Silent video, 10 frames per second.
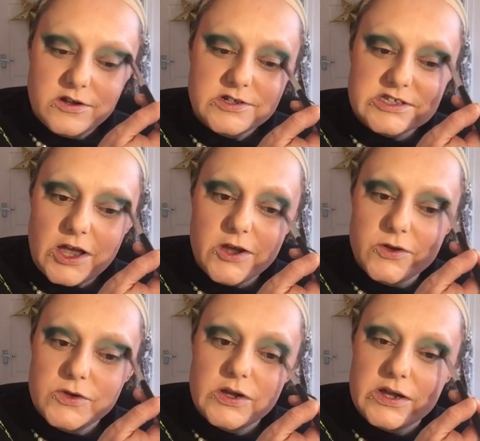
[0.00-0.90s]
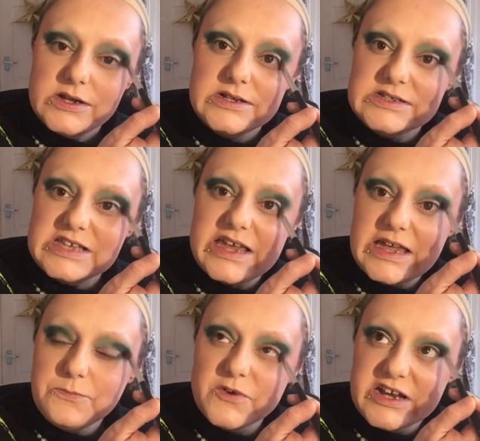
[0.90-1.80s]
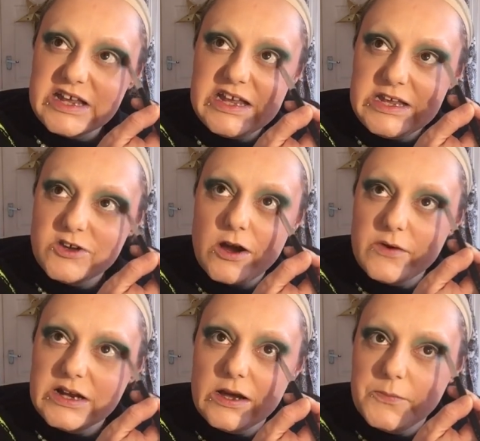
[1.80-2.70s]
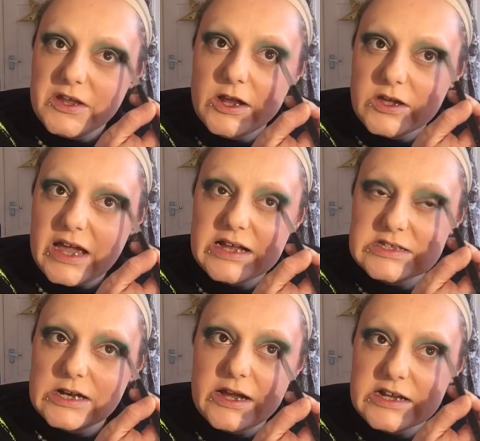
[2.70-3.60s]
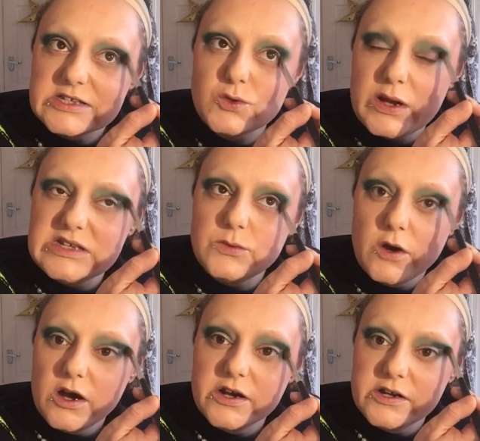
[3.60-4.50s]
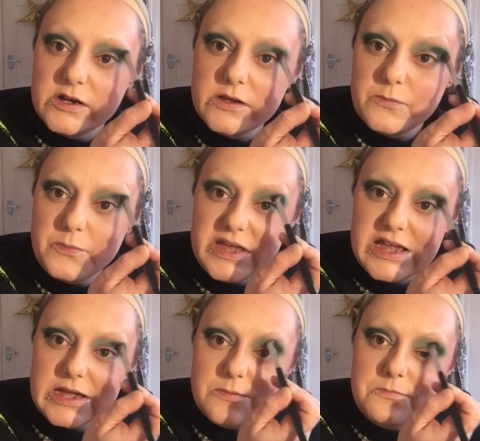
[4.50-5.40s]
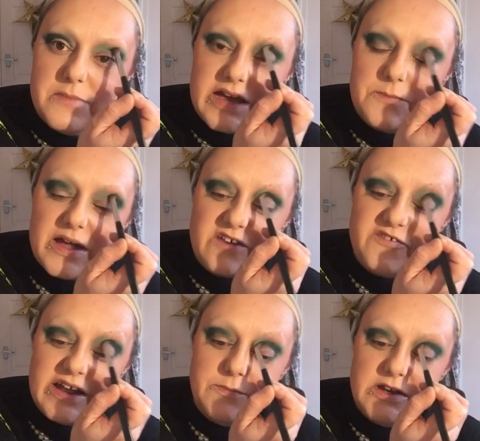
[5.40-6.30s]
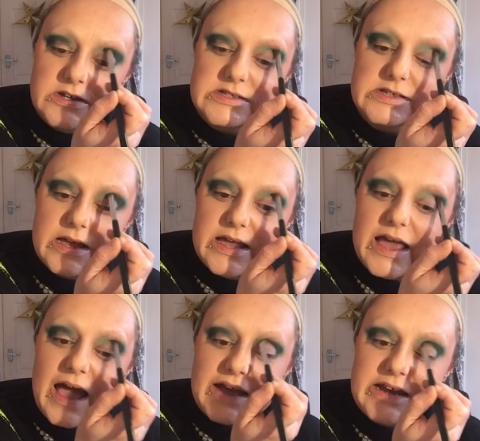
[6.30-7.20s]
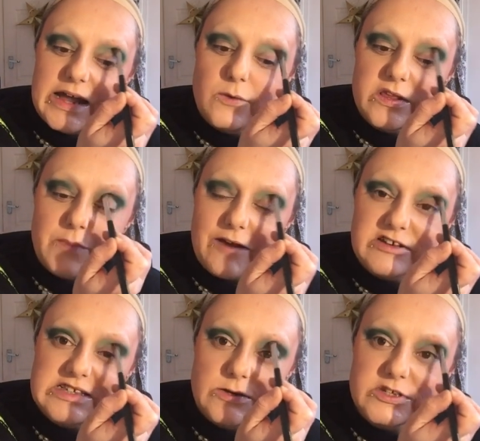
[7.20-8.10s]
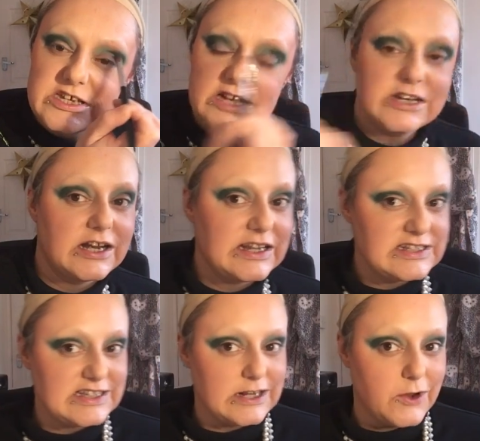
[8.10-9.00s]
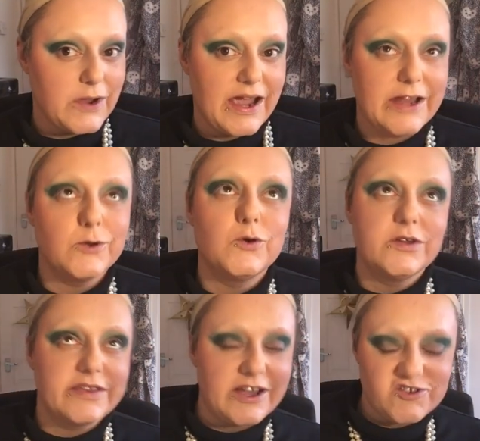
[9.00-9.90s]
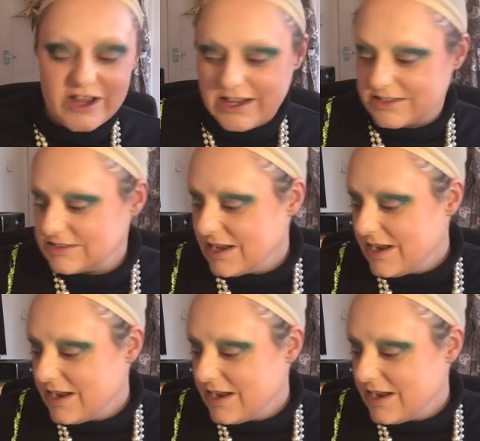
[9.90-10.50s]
So seeing Britney growing up, you know, getting to like 21, being mega, mega famous, hanging out with Paris Hilton and Lindsay Lohan, all of that jazz,